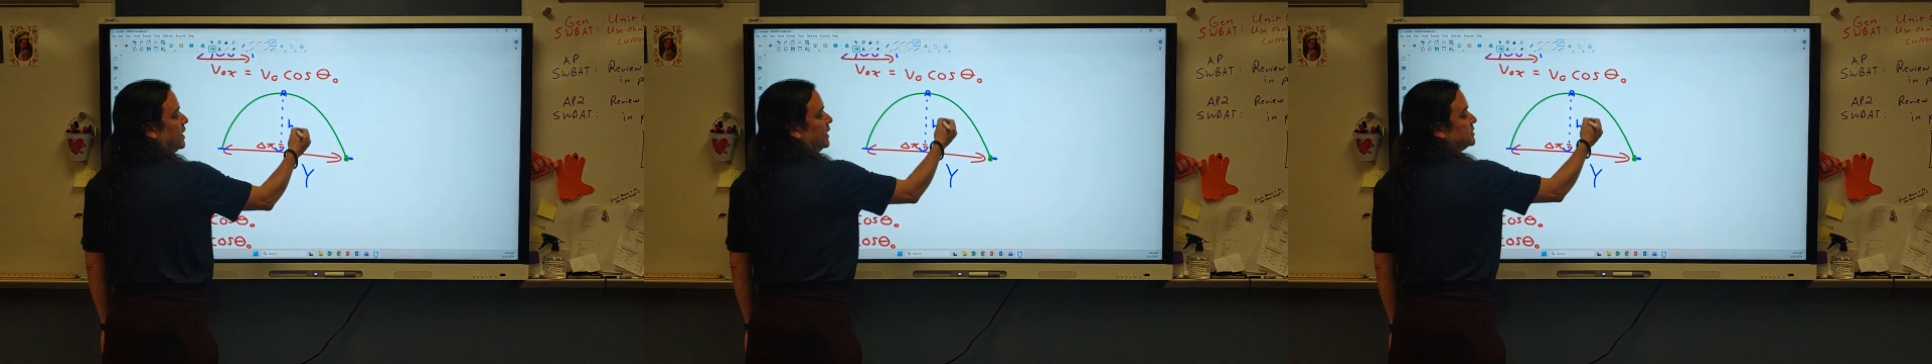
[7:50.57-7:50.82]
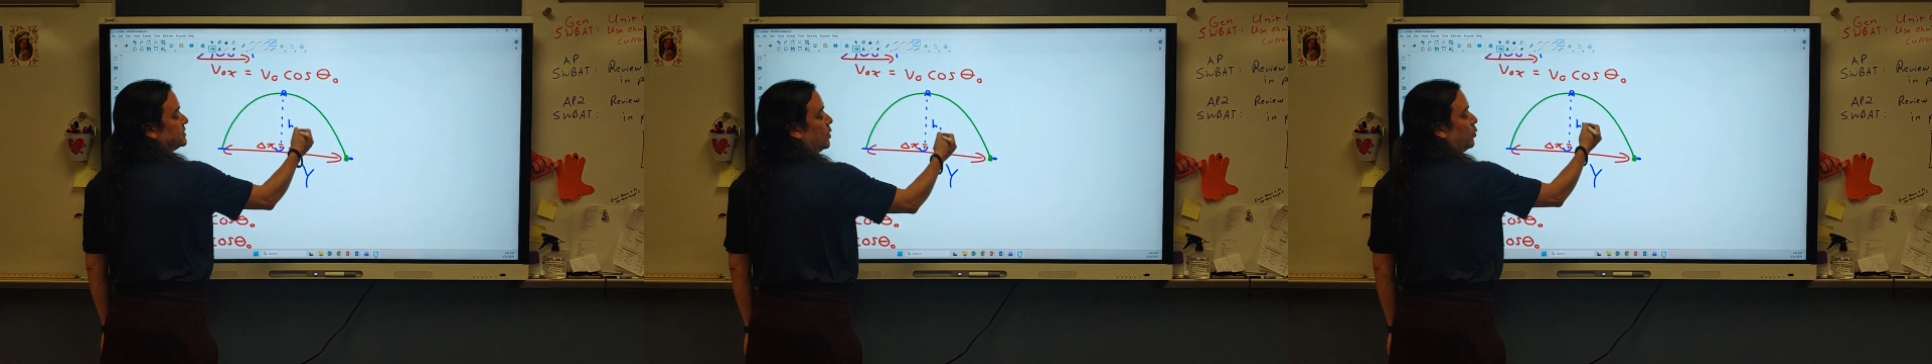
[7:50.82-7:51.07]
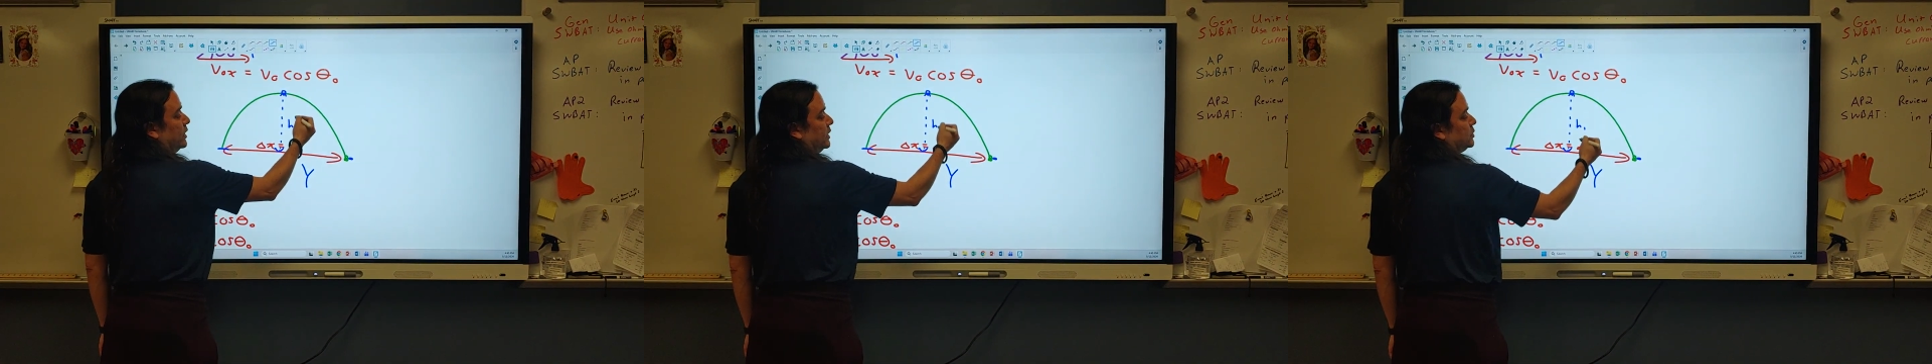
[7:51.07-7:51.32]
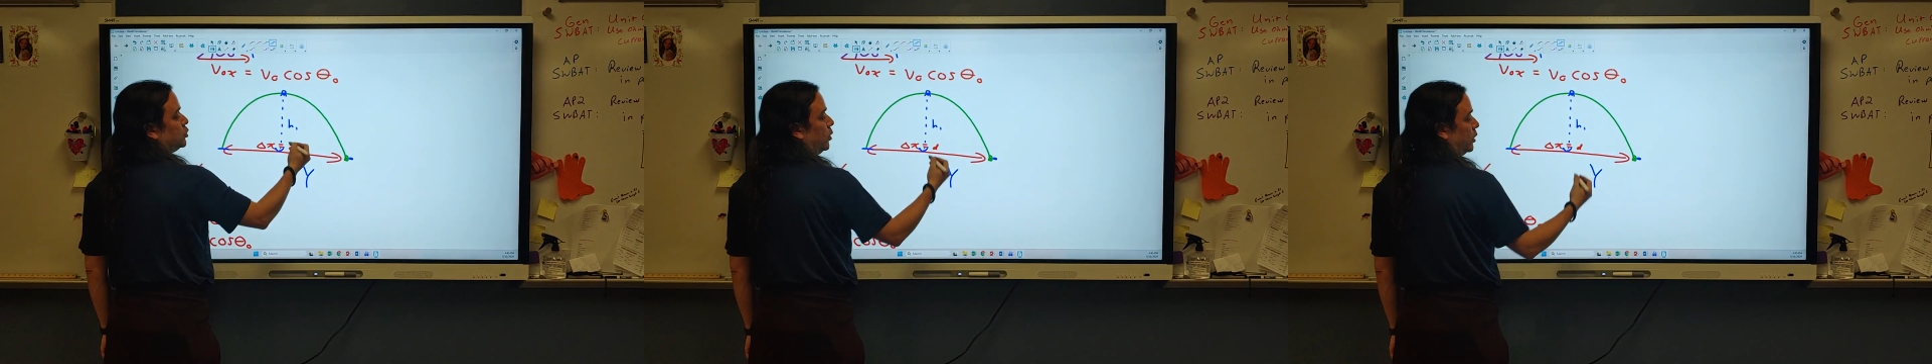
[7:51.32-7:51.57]
is that we
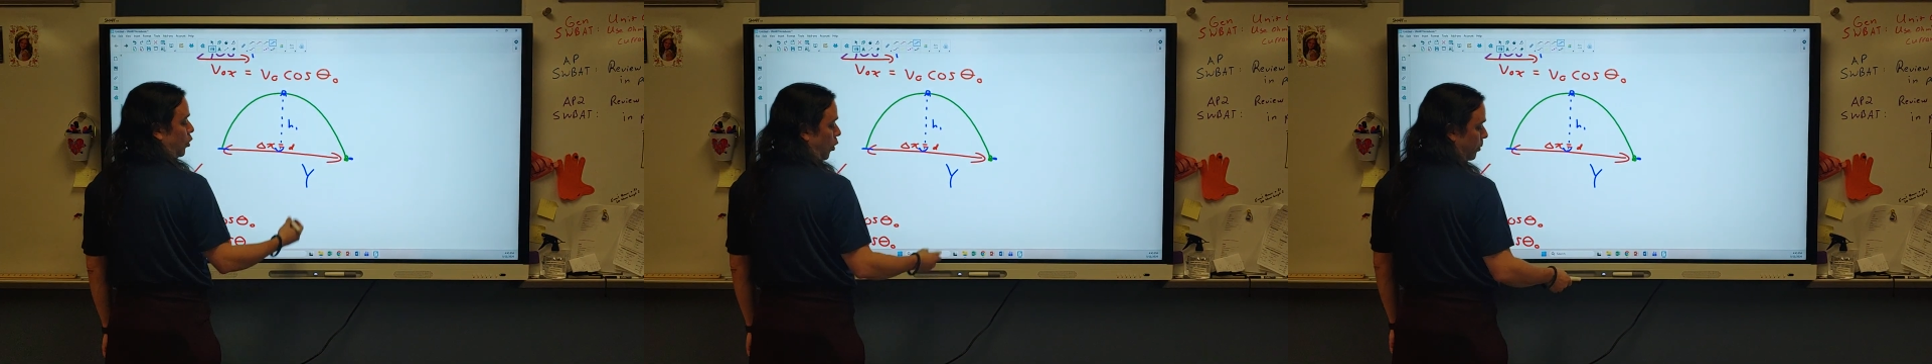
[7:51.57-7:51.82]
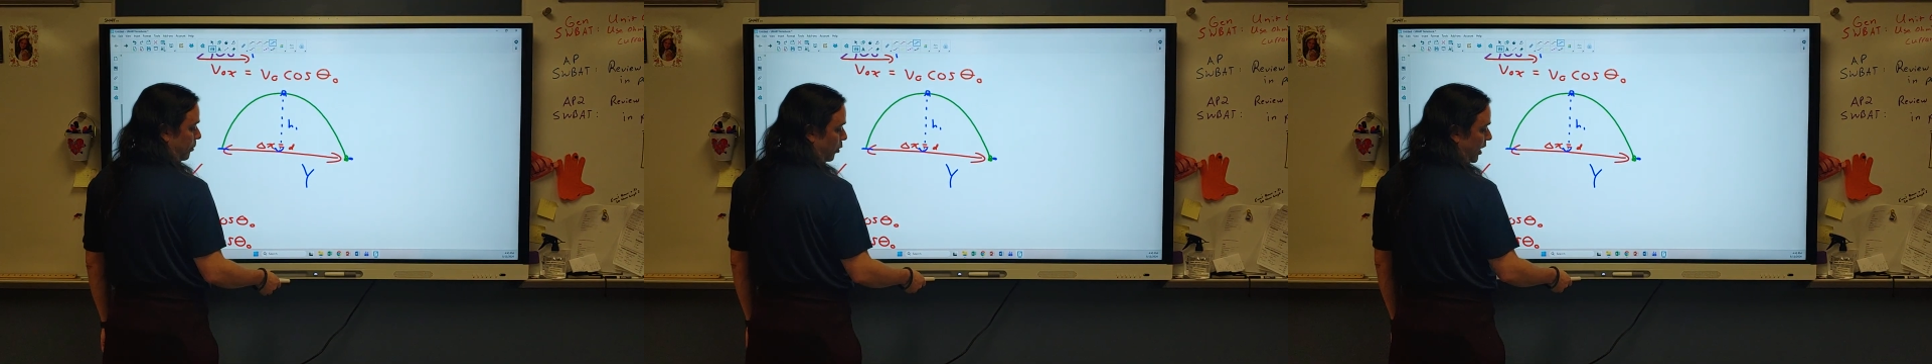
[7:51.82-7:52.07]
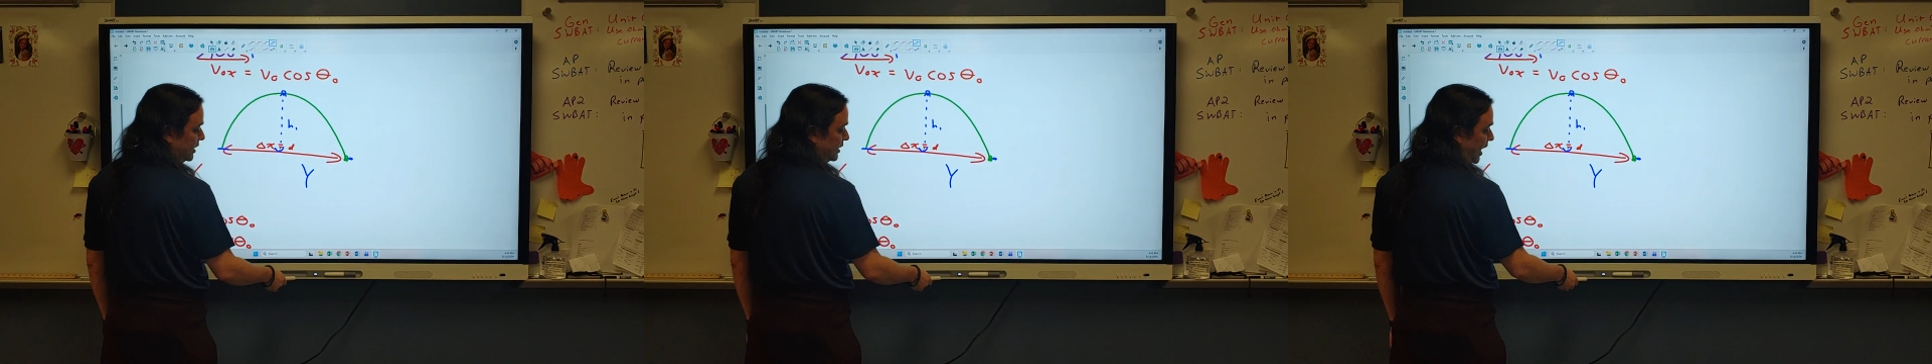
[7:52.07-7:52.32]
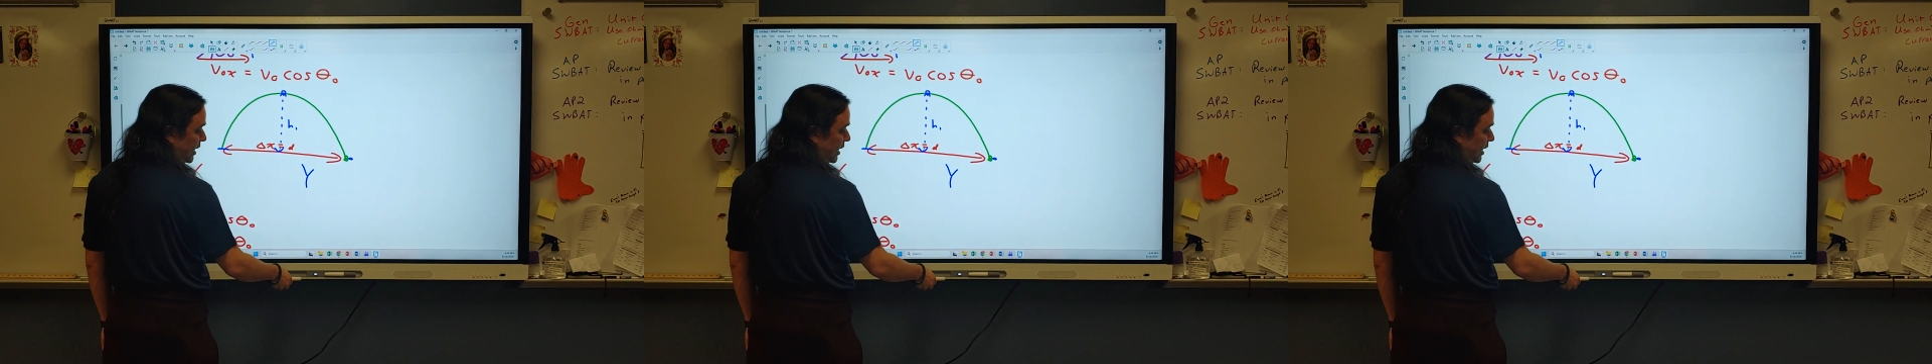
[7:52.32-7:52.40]
need to incorporate